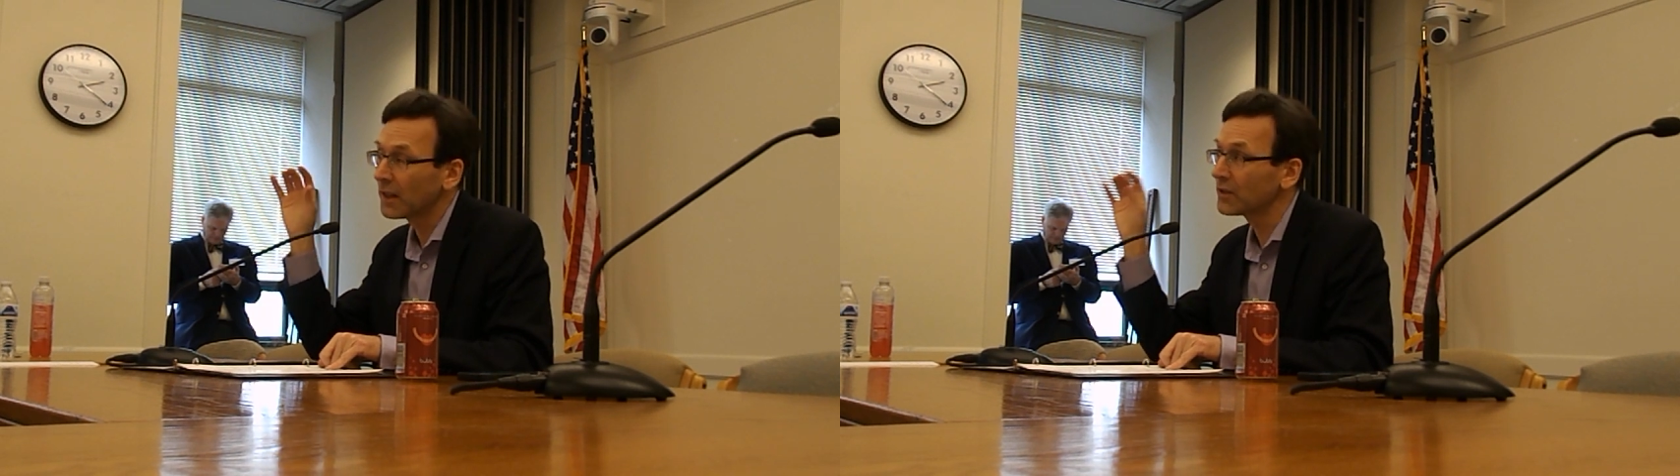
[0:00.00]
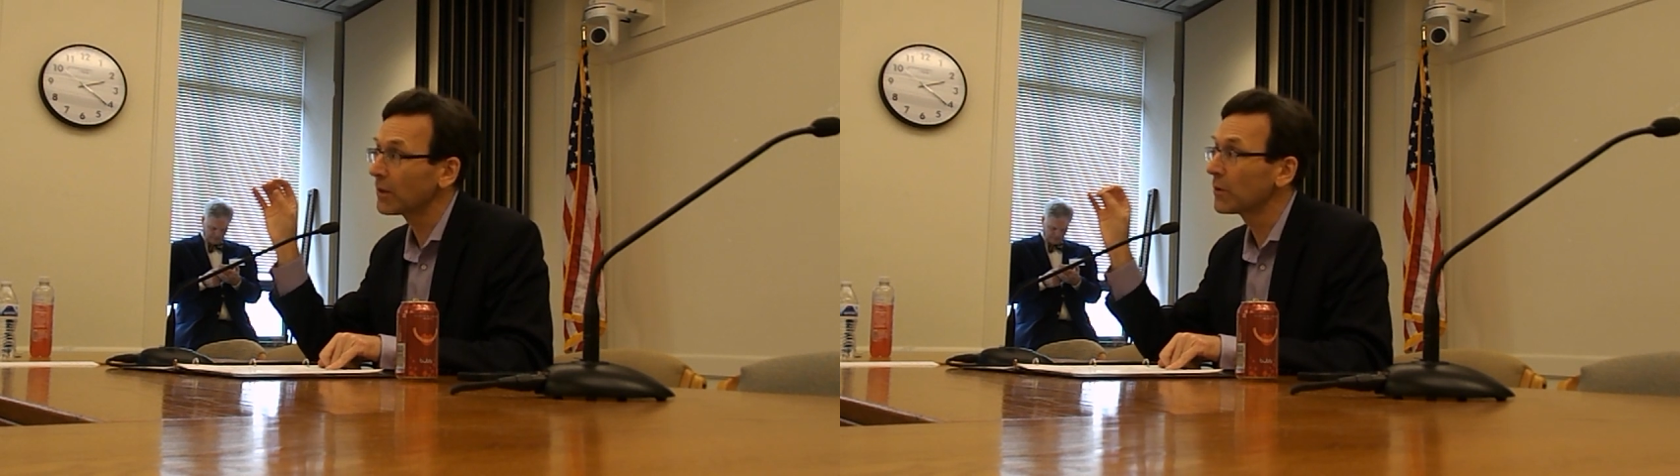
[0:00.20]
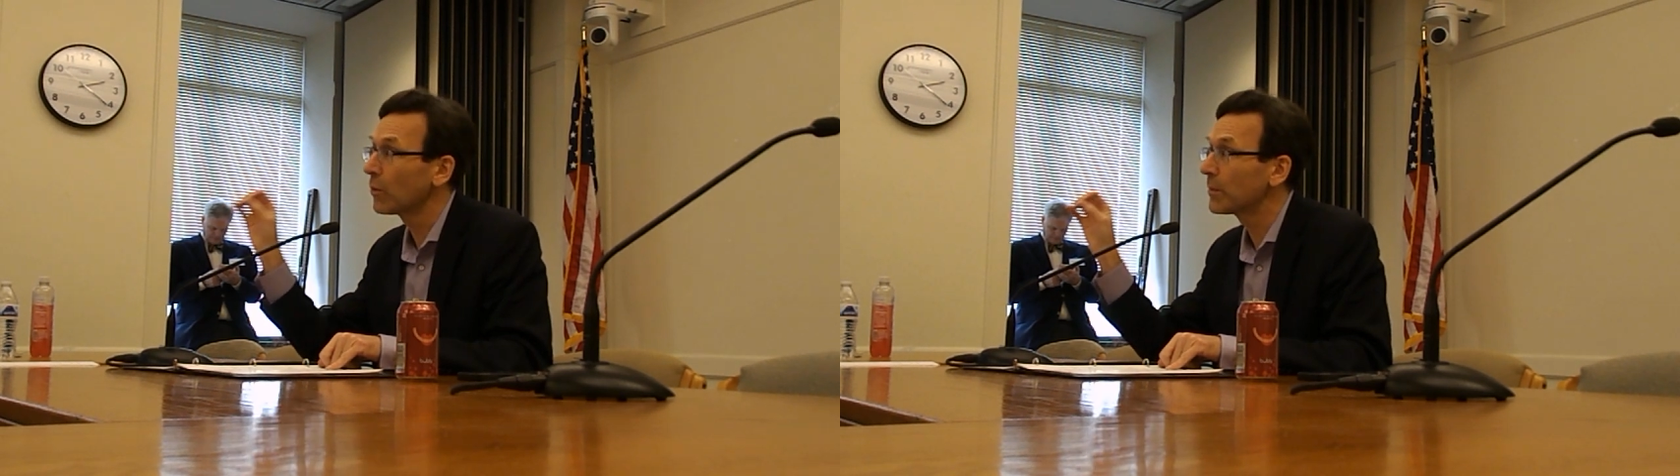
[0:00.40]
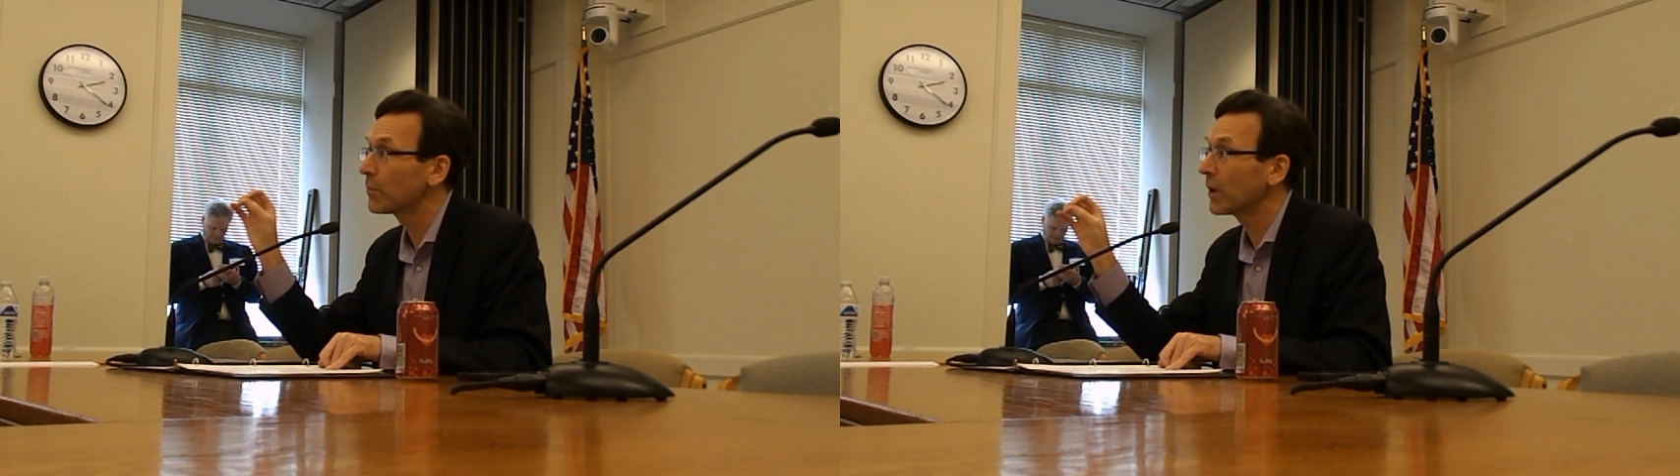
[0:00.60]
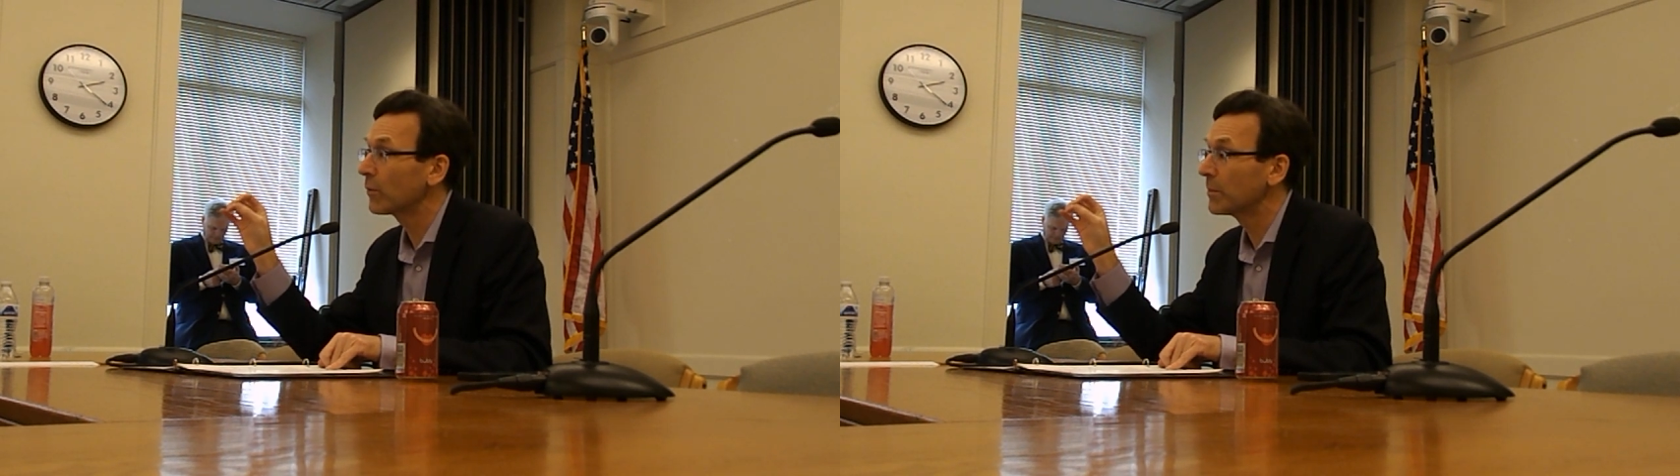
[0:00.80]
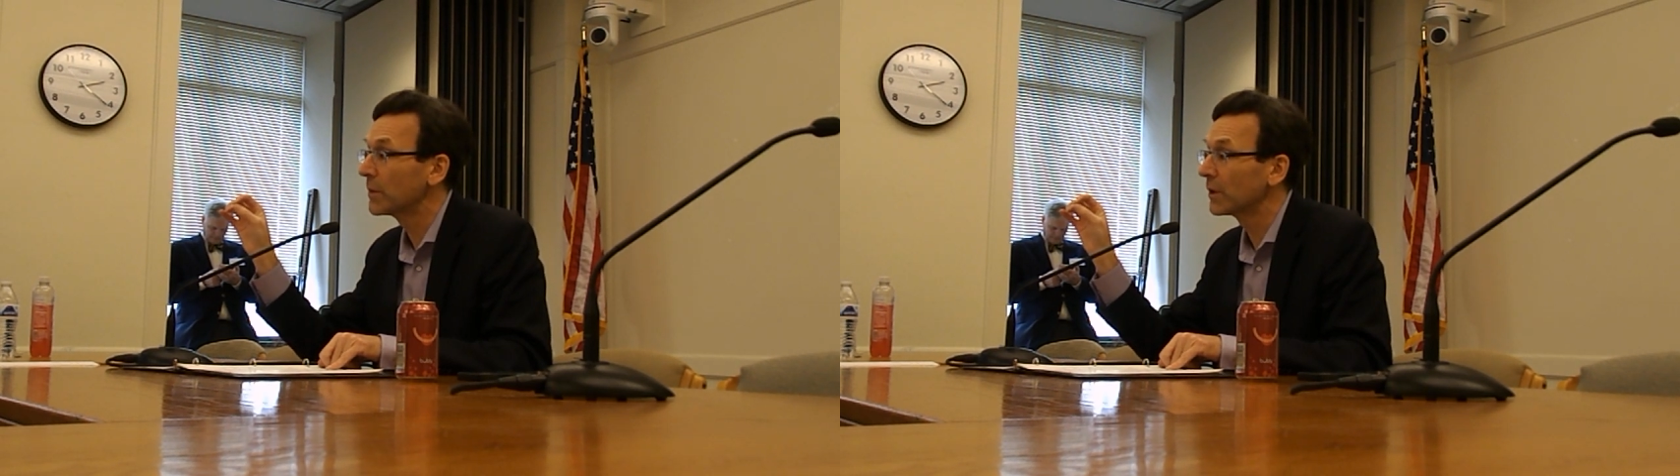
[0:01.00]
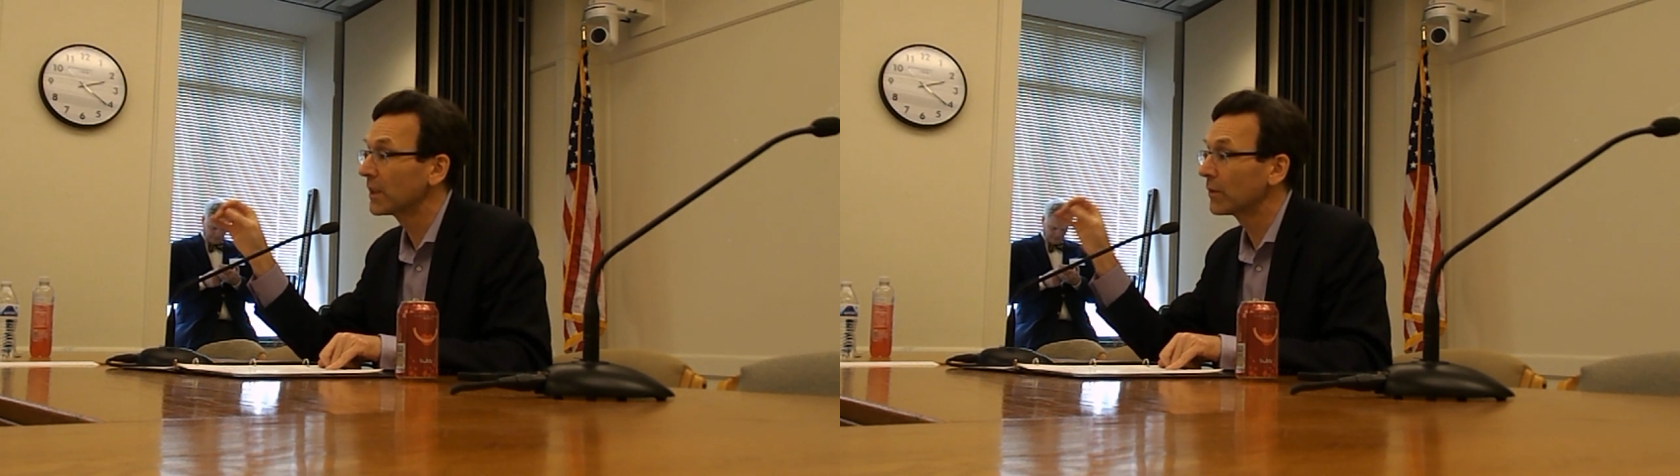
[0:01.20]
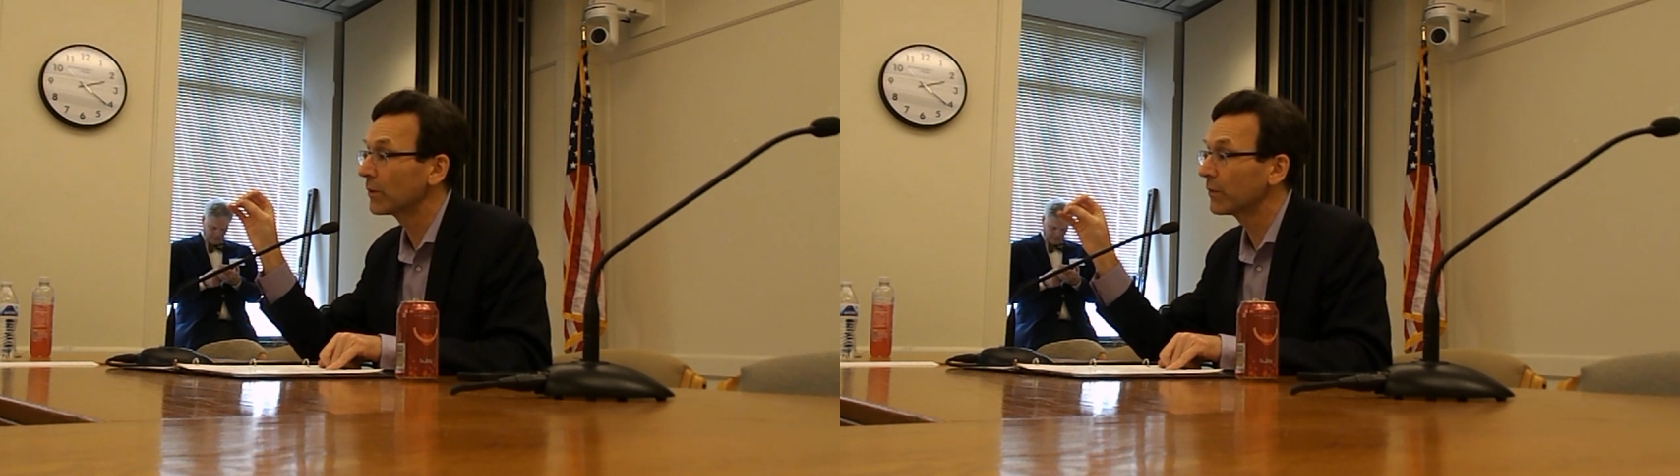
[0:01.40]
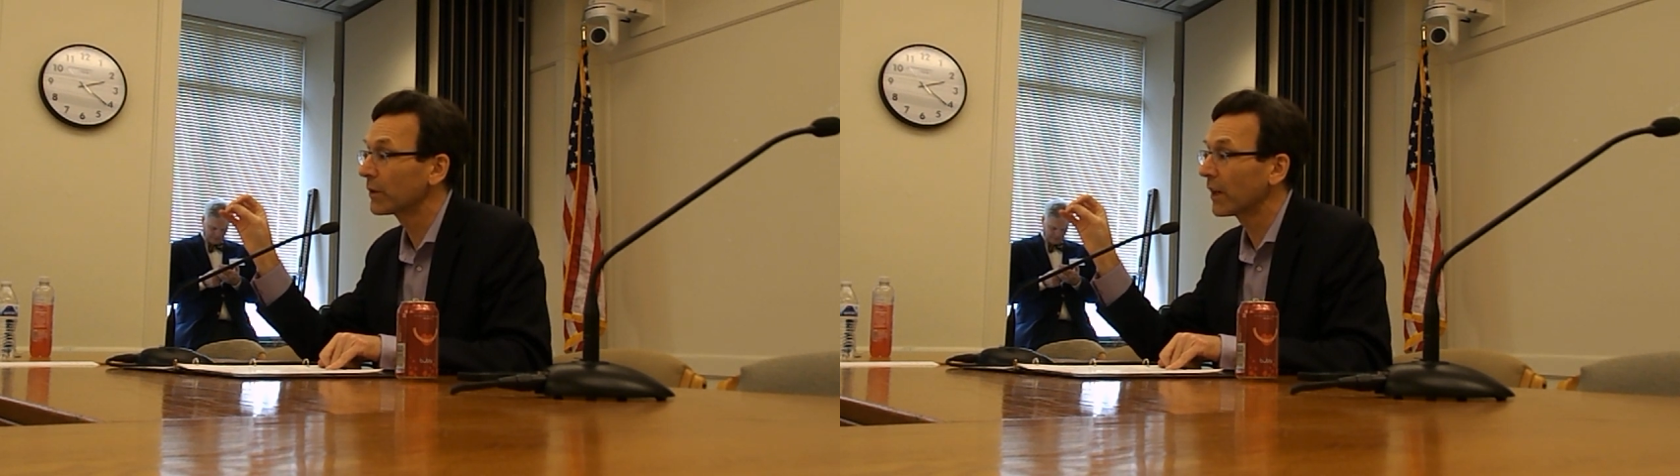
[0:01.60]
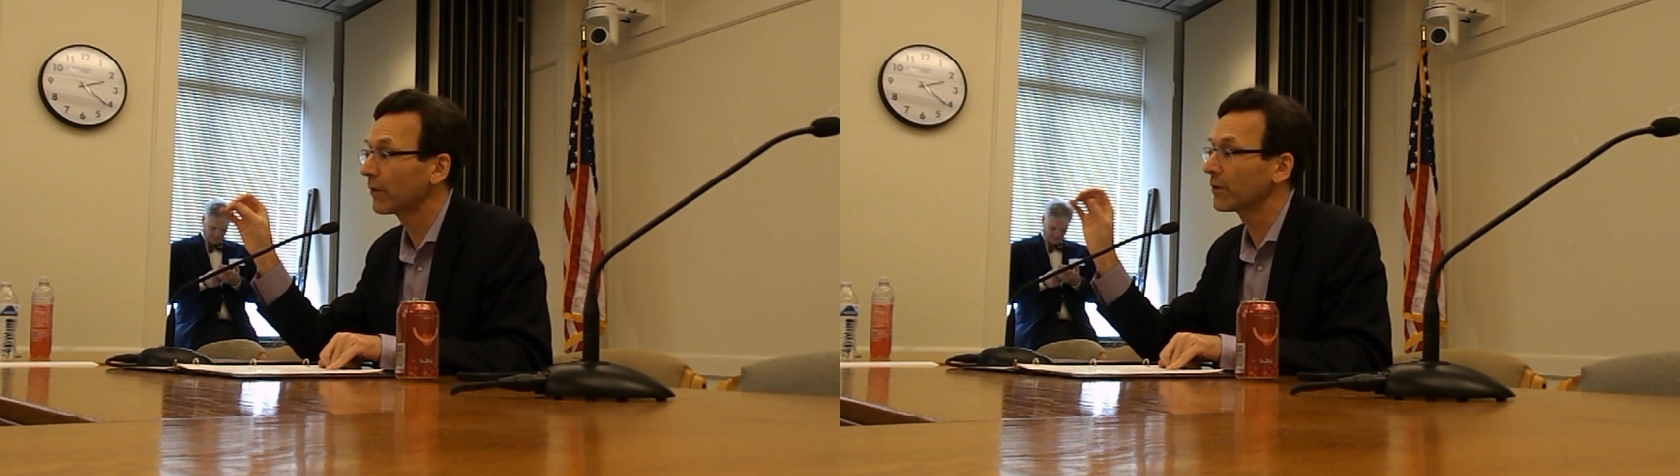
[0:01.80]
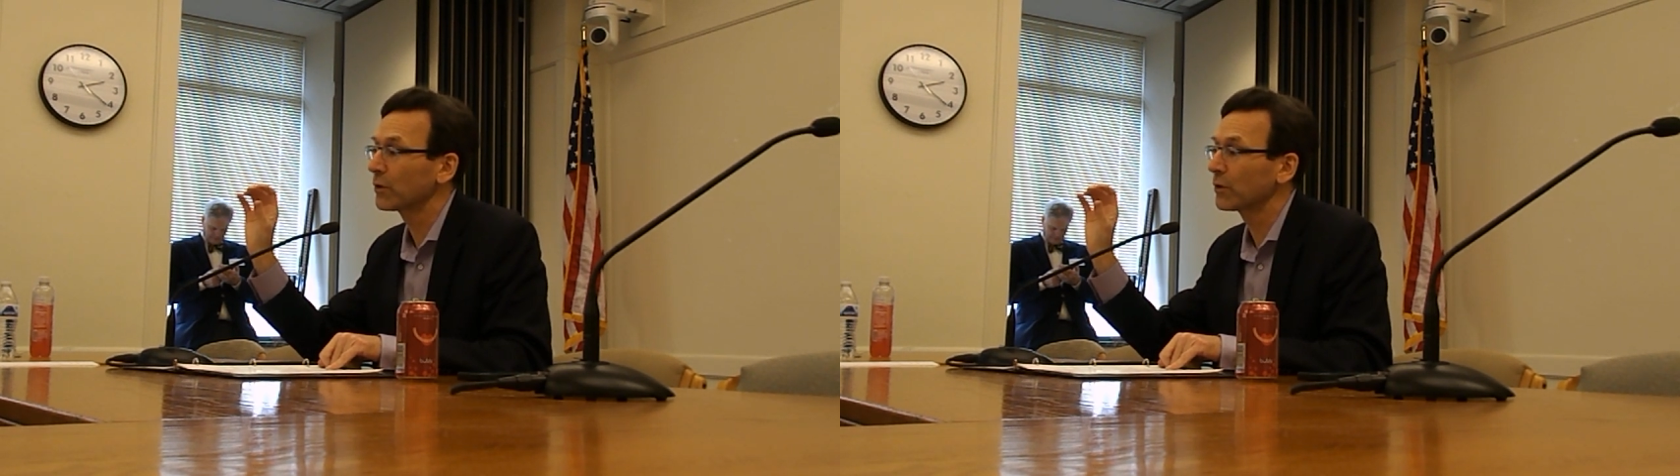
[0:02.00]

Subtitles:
some of the $1.1 billion that we've recovered.